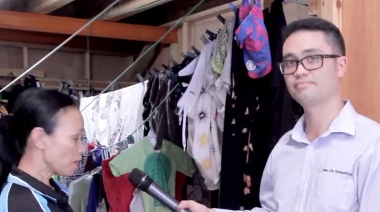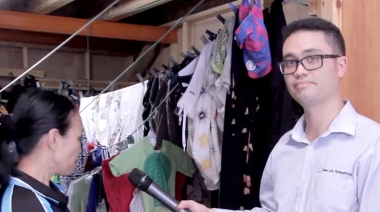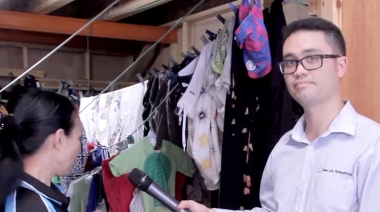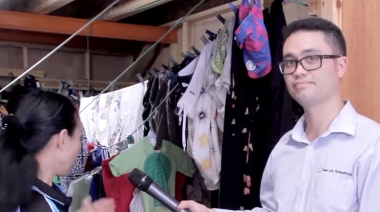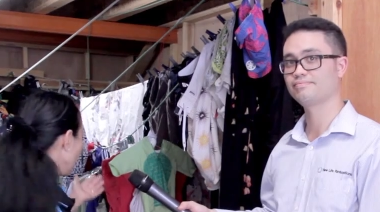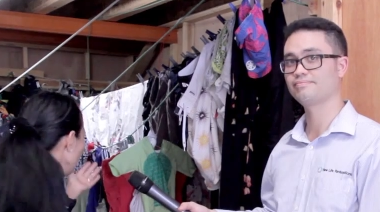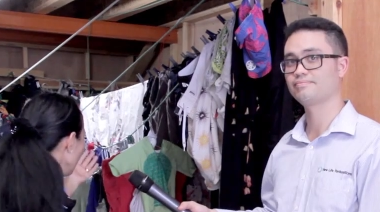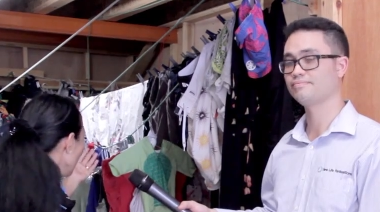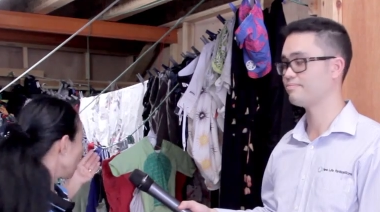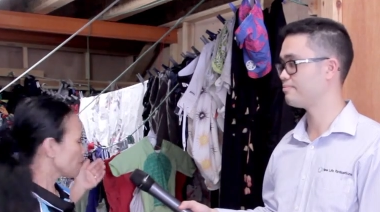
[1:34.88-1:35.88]
Speaker 1: by
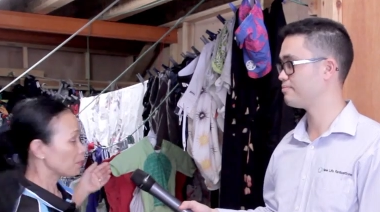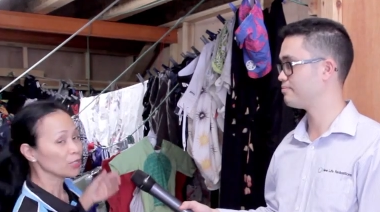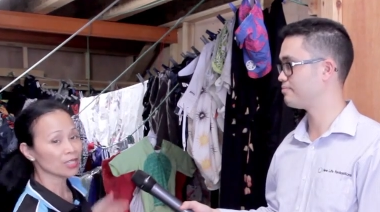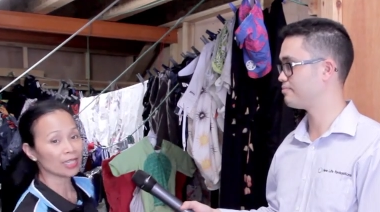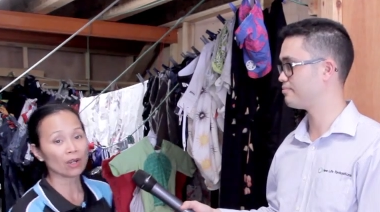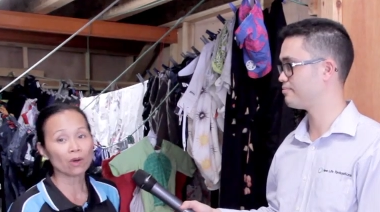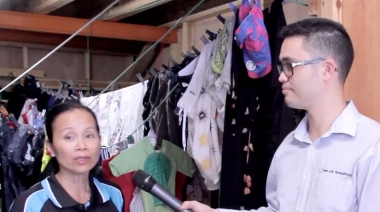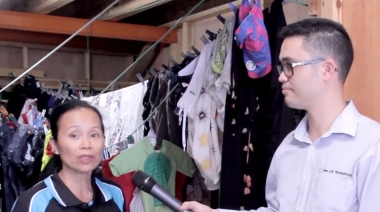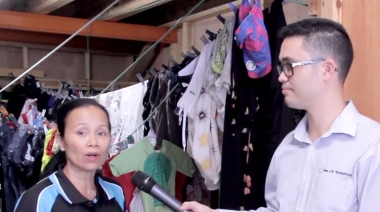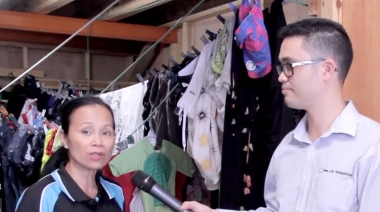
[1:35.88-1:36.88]
putting all
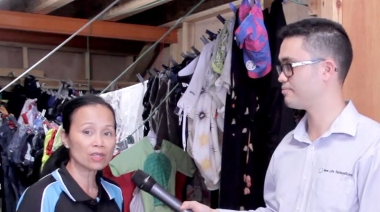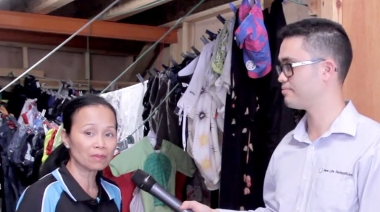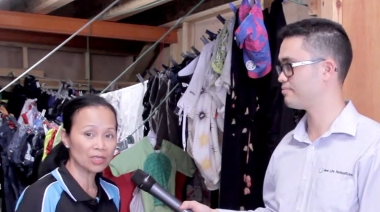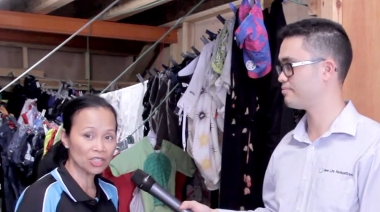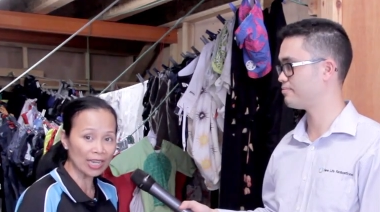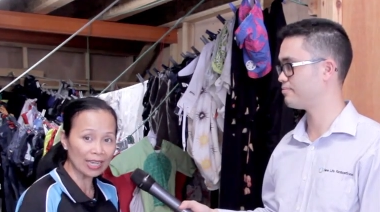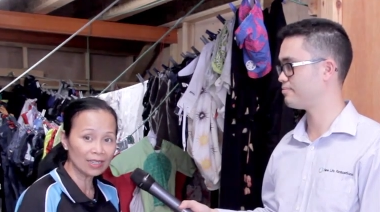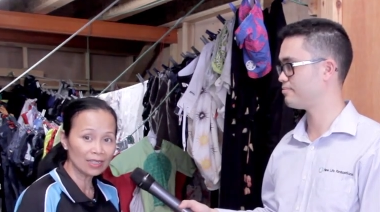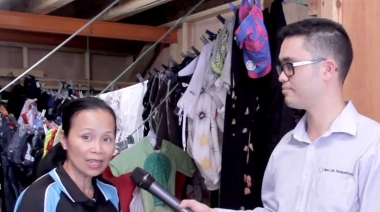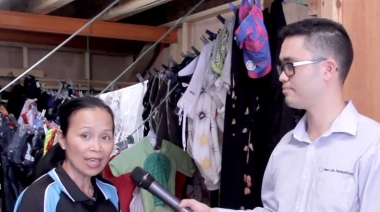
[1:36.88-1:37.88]
the ozone machine
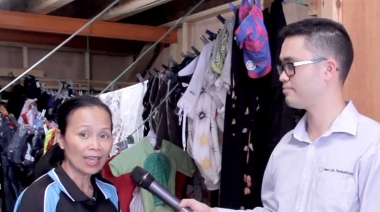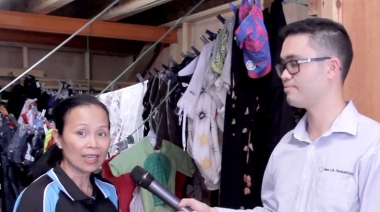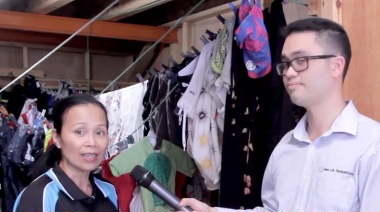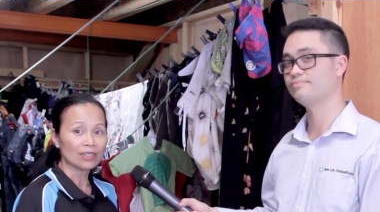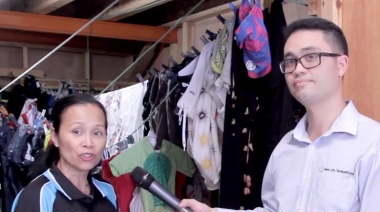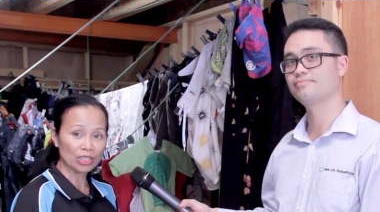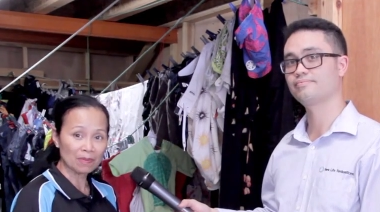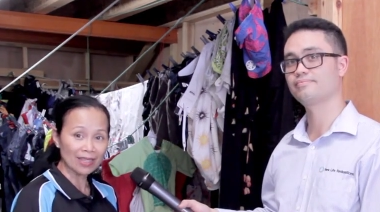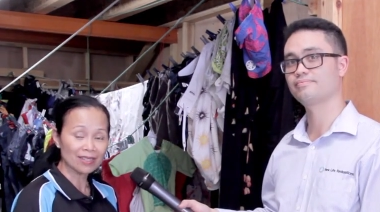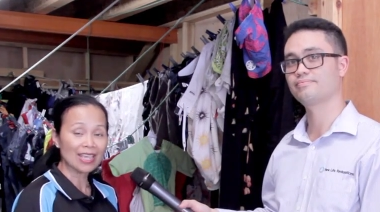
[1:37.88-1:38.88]

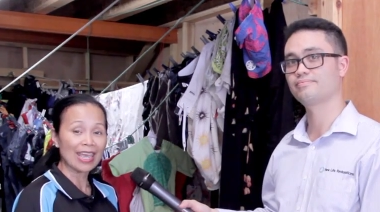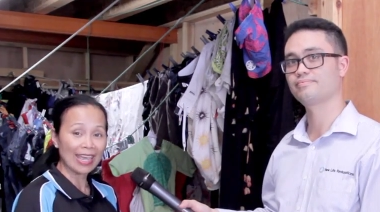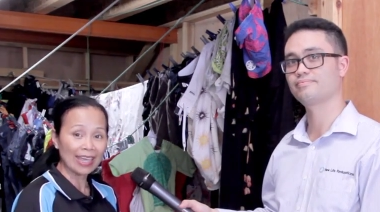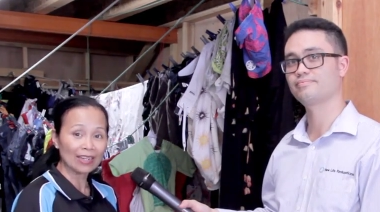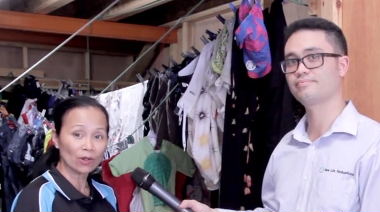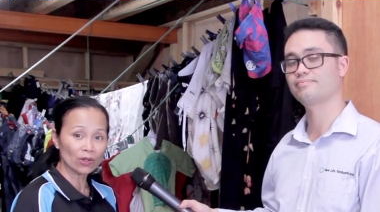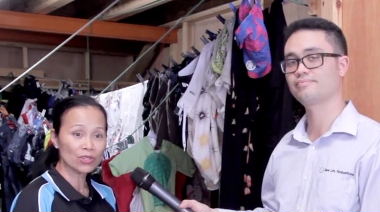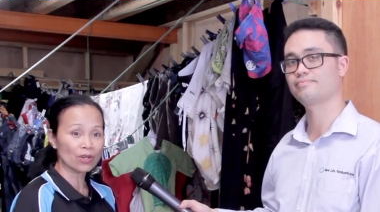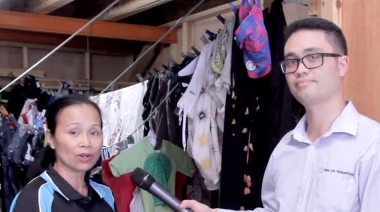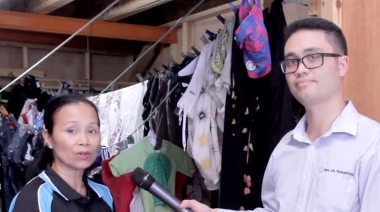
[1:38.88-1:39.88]
treatment and
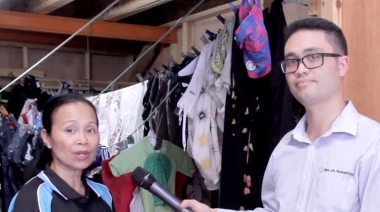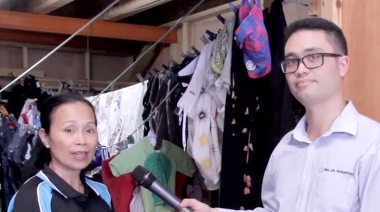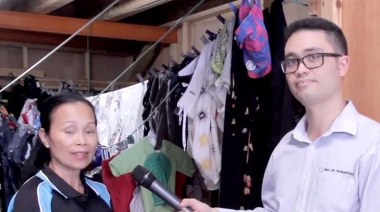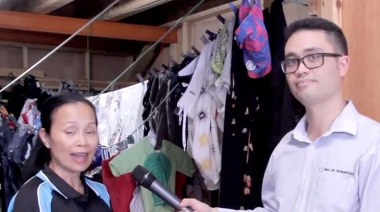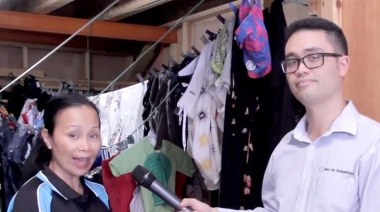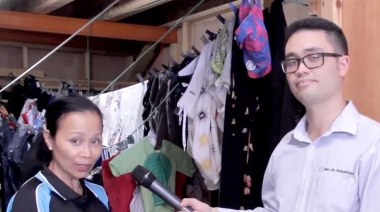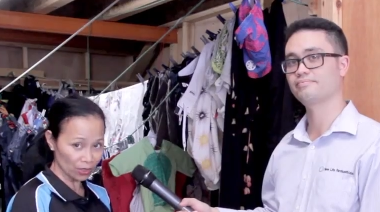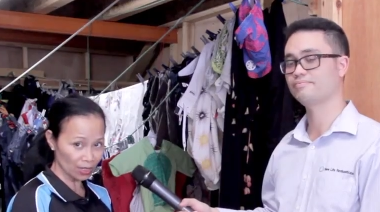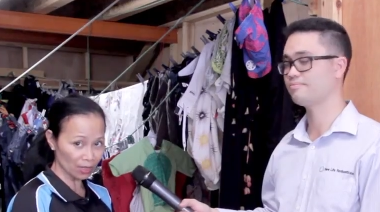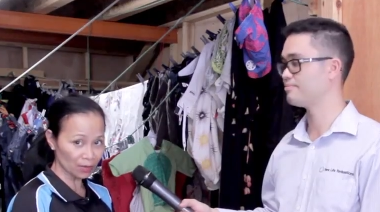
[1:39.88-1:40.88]
also the hydroxyl